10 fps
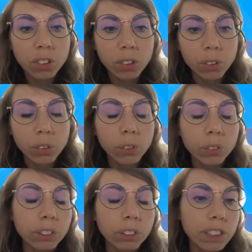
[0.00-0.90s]
So
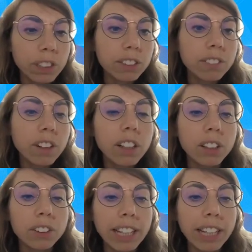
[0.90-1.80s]
we really work on